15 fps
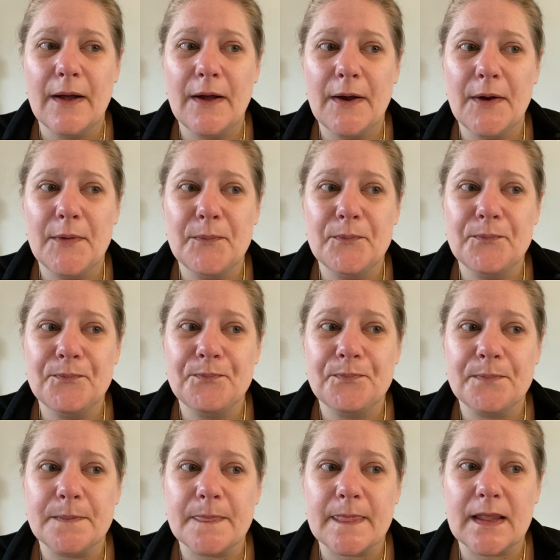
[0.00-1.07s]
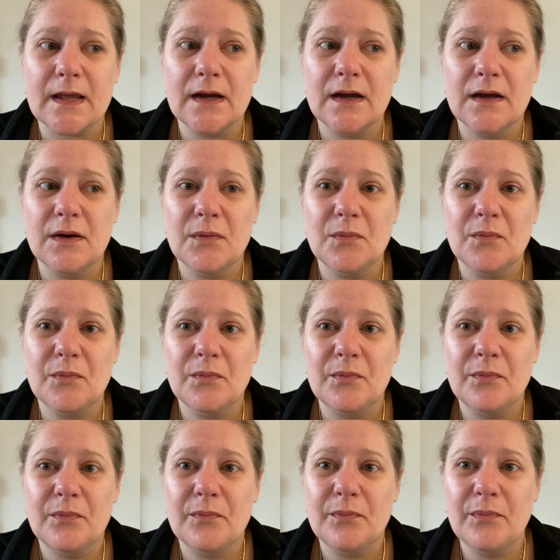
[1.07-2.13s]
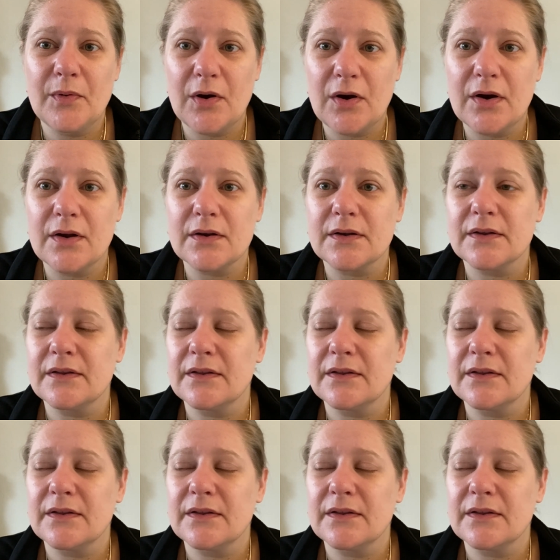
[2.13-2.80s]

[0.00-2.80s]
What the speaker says: but